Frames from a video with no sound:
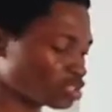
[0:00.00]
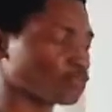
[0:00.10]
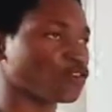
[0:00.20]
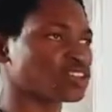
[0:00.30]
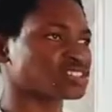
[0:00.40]

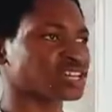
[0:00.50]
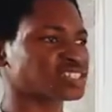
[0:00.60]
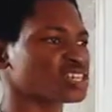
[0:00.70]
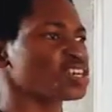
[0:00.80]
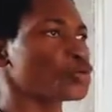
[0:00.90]
For instance,
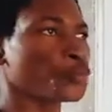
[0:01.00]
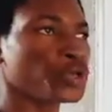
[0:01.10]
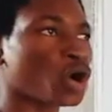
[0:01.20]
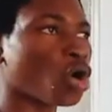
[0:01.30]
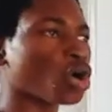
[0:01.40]

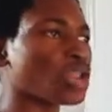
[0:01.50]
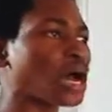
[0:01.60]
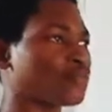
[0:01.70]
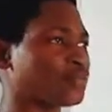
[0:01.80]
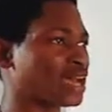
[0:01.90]
we all
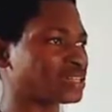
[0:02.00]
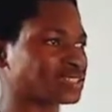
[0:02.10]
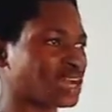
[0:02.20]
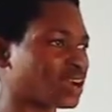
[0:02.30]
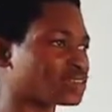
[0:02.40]
have lands
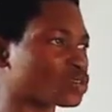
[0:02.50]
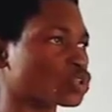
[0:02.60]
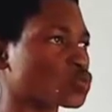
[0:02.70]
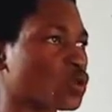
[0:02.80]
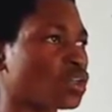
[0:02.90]
around
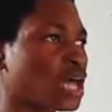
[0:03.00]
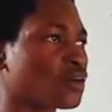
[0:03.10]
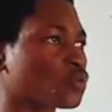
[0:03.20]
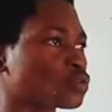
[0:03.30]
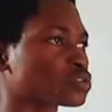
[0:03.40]
us. We all
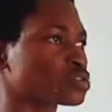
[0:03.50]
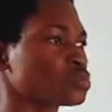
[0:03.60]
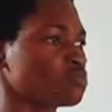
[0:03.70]
have what?